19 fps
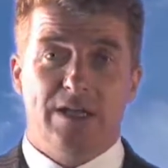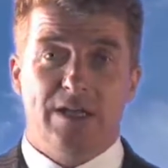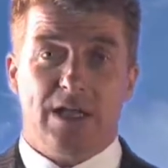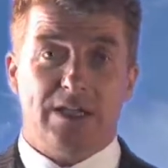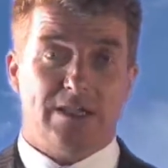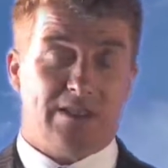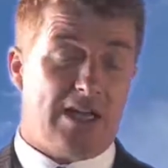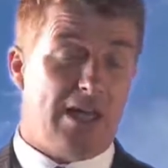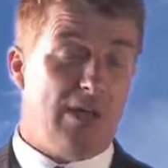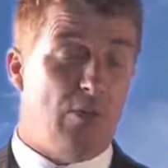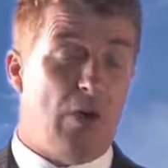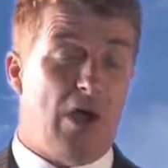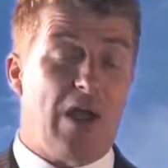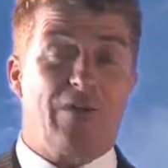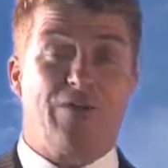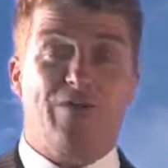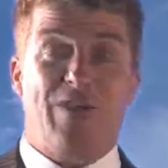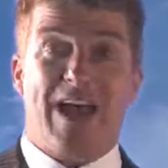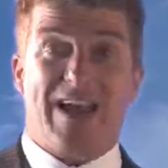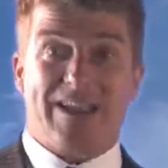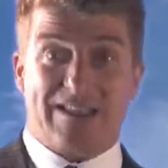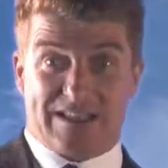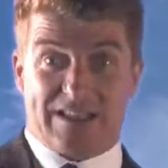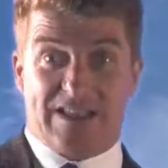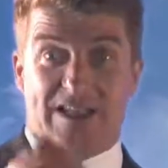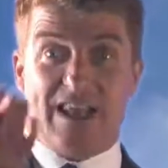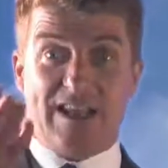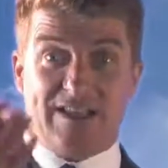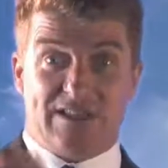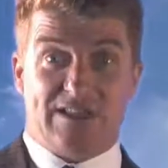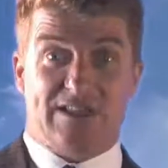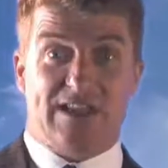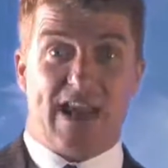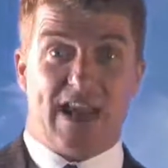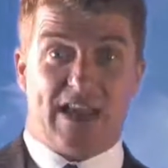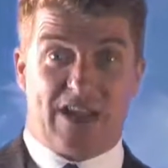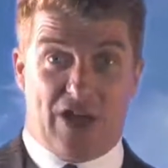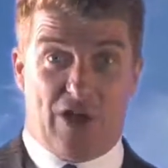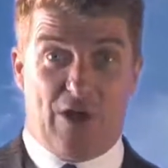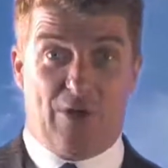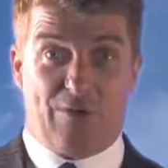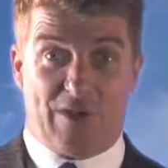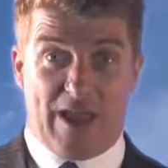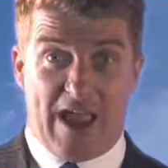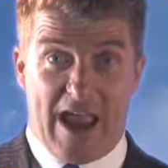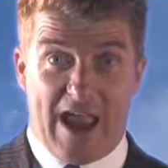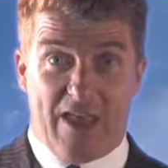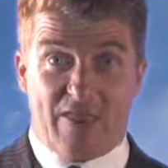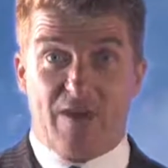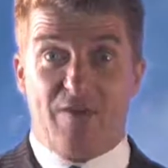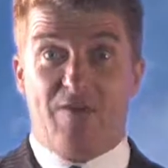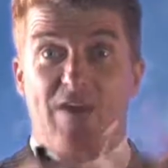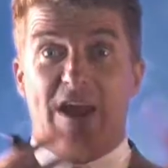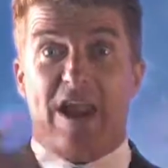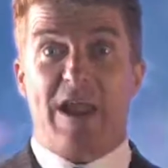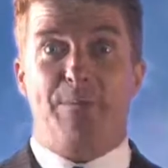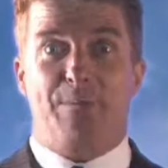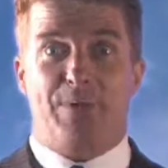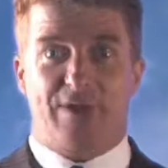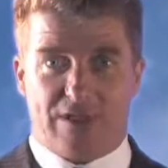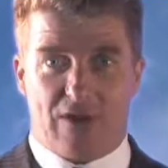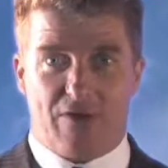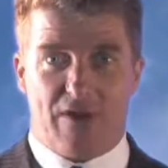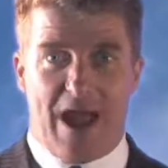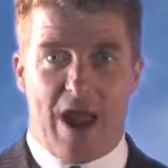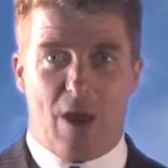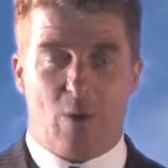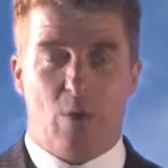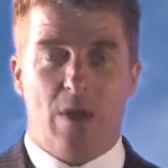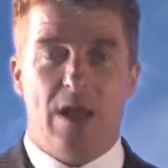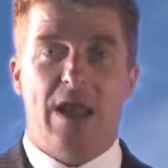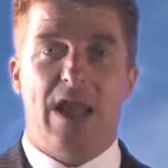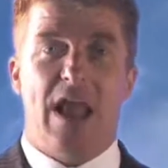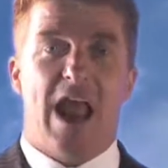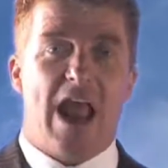I'll tell you what, if that lid's taken off there, the vapours are out,